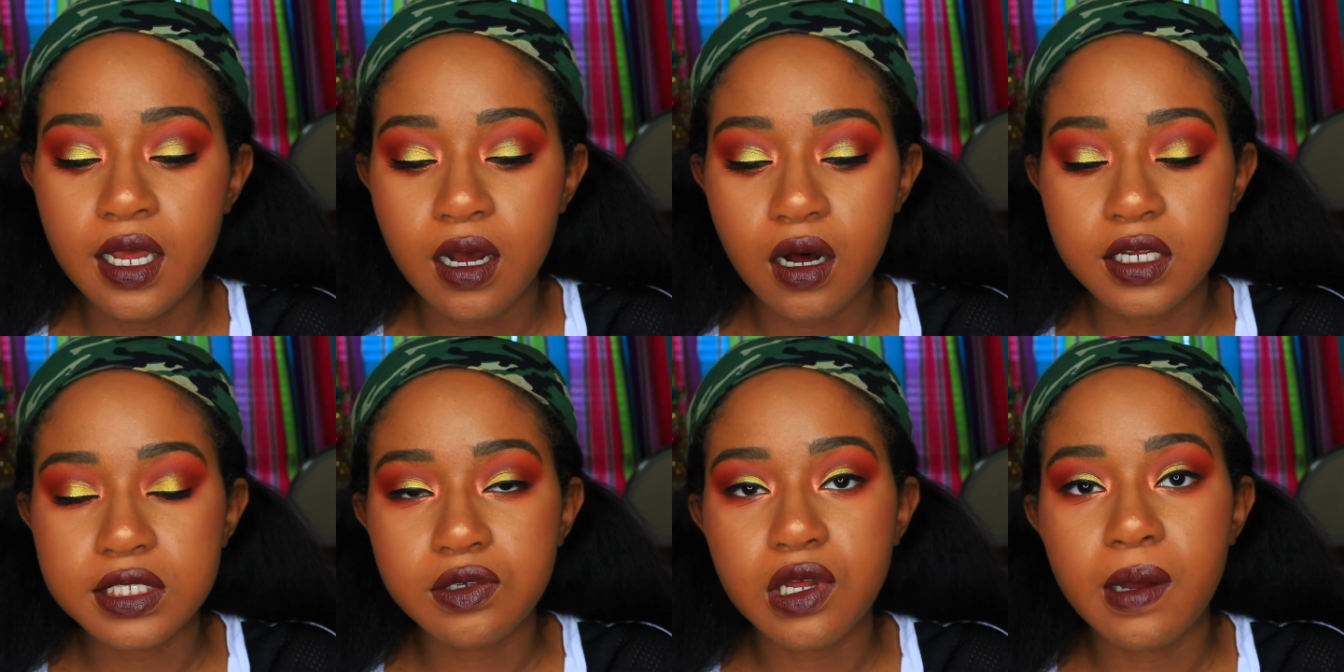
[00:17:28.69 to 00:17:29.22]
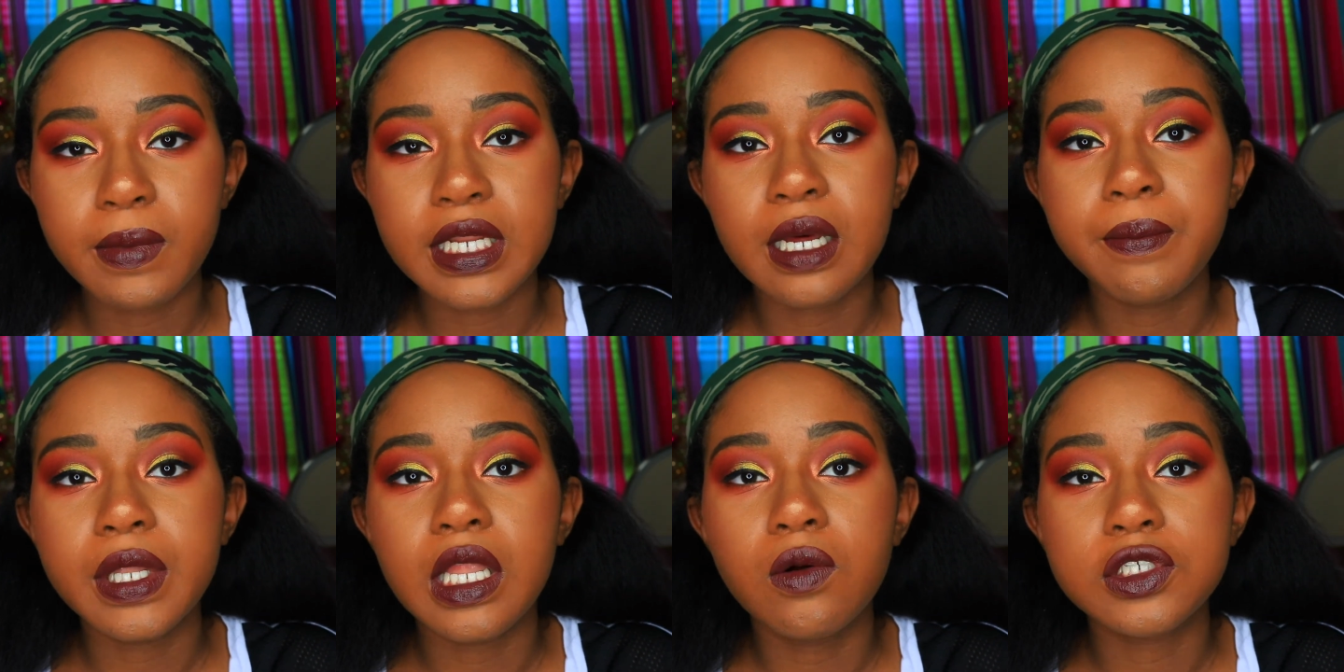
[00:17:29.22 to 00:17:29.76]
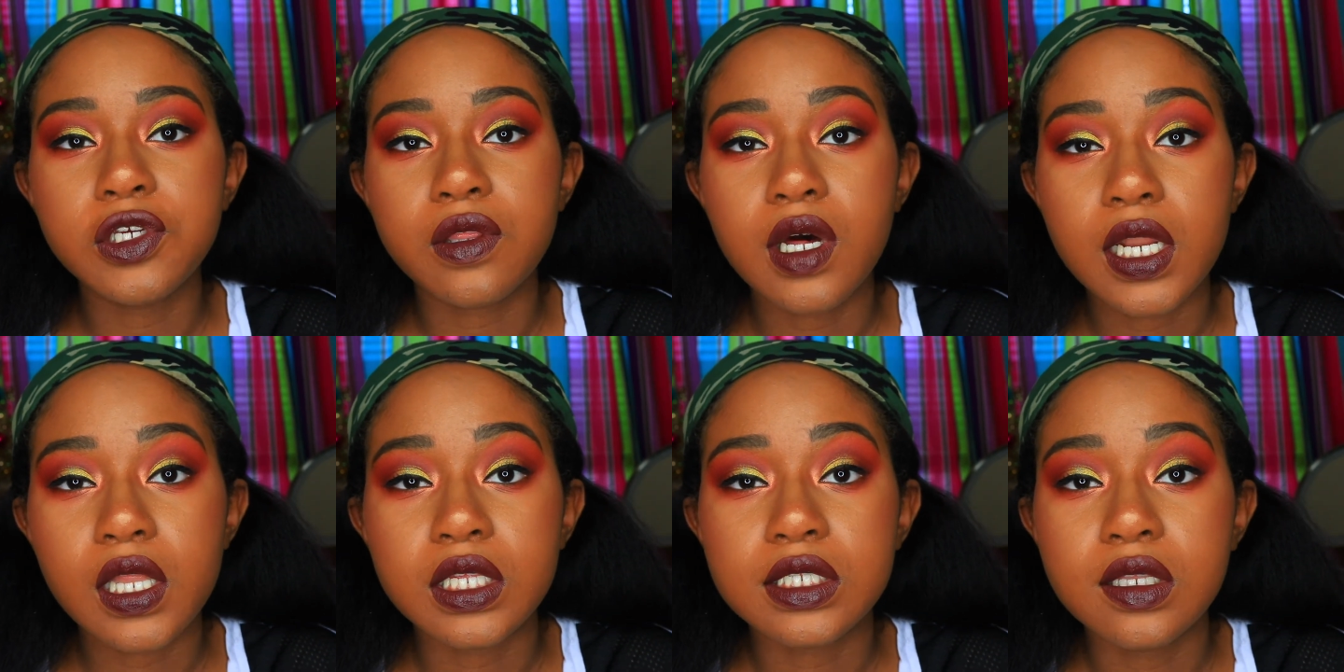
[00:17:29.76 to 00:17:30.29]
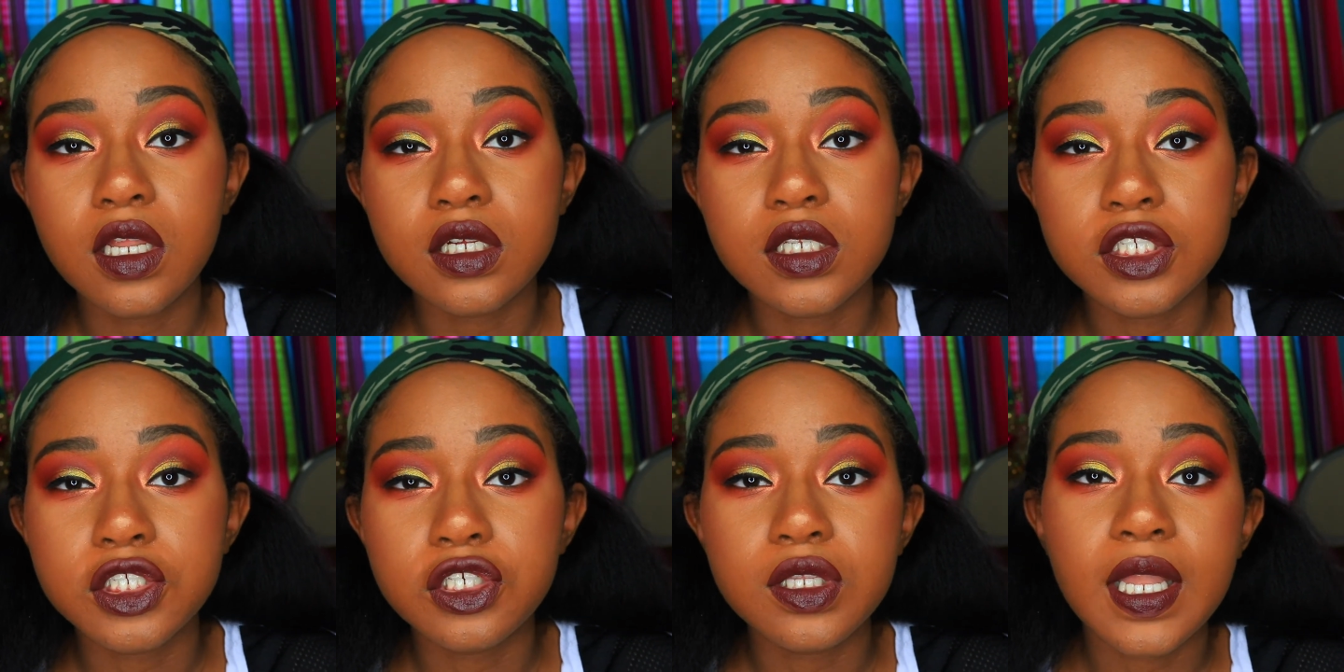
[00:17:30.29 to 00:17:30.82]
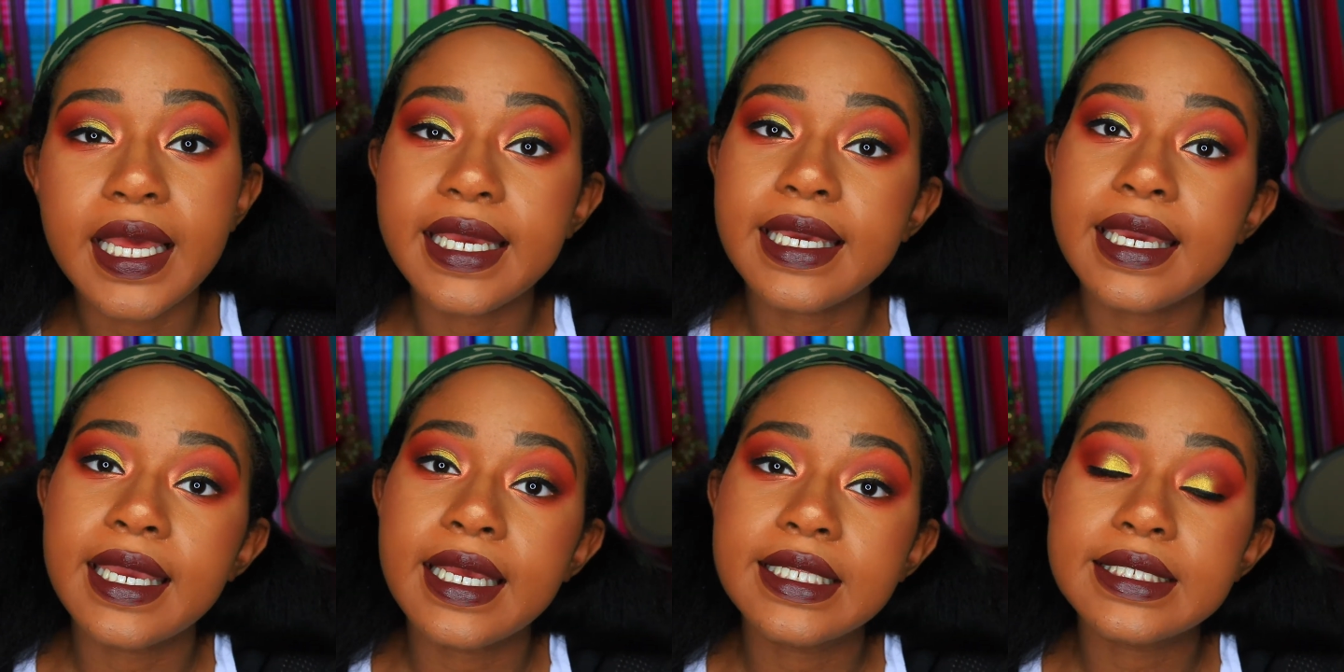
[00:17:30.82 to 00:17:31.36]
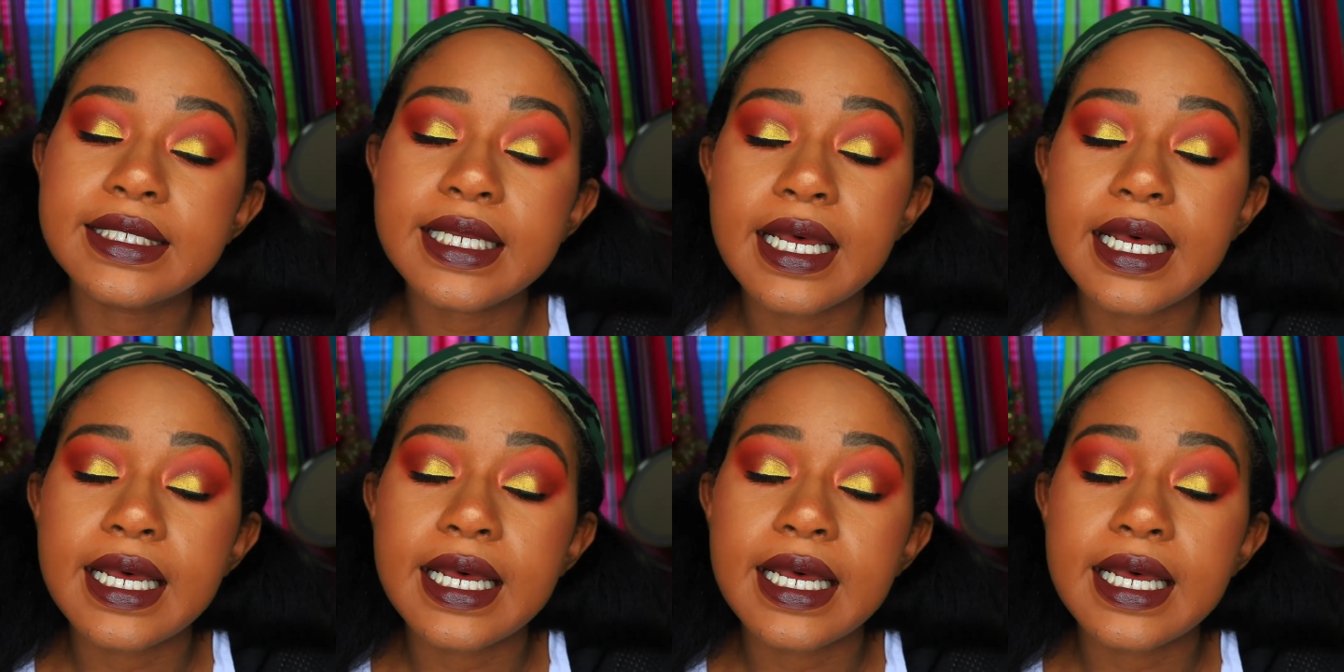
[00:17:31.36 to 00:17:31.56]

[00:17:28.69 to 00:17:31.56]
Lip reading: Also, comment down below what you thought of this look. Did you like it?